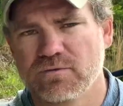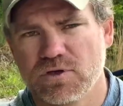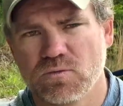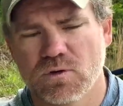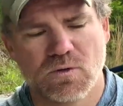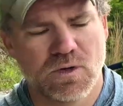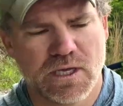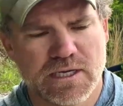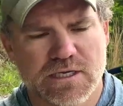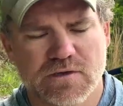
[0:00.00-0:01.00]
you want
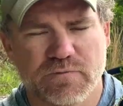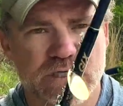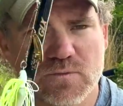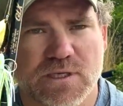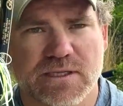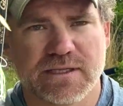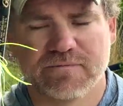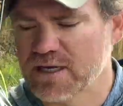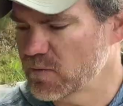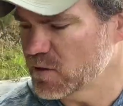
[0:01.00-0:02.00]
to fish with, and they've
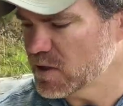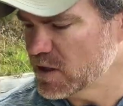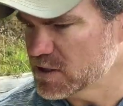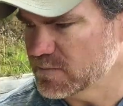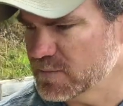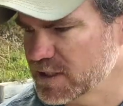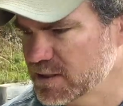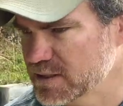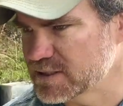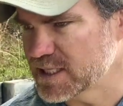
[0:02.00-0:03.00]
got one customly
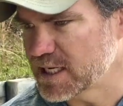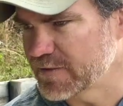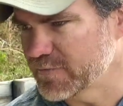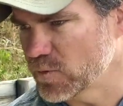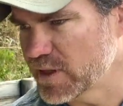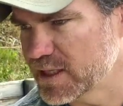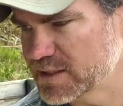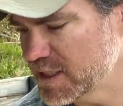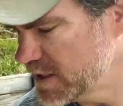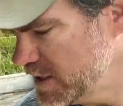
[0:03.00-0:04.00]
designed for that
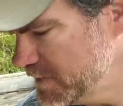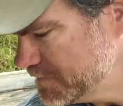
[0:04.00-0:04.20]
technique.